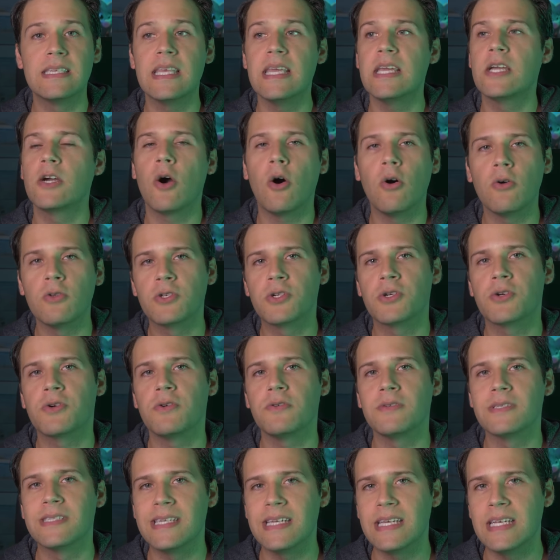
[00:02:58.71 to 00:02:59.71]
the
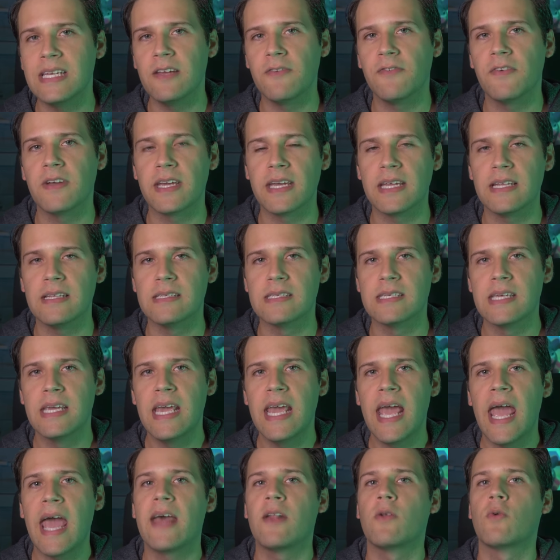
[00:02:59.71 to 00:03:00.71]
cultural significance
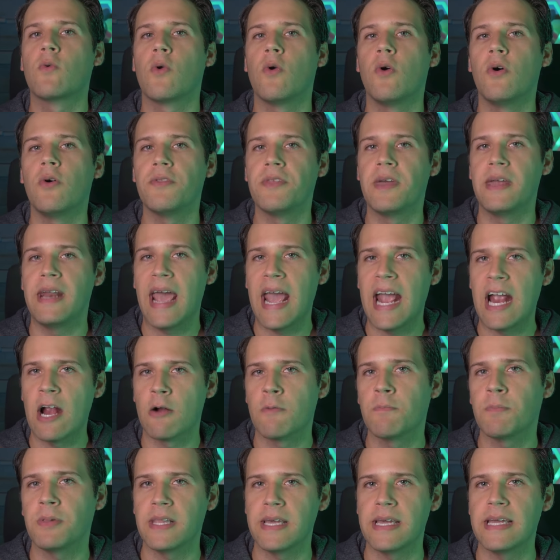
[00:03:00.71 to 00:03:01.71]
and role that
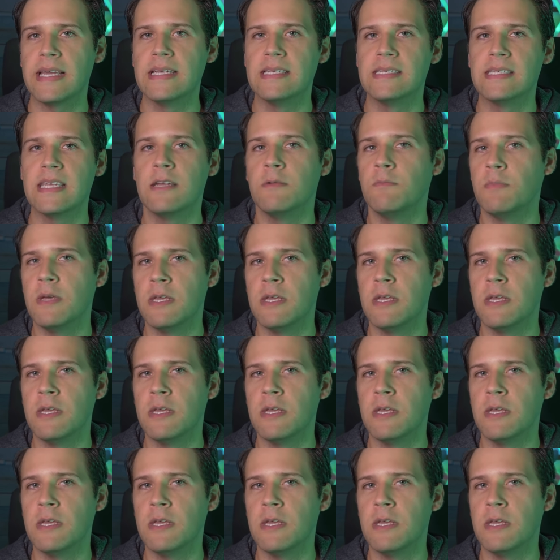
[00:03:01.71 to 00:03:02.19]
hair plays in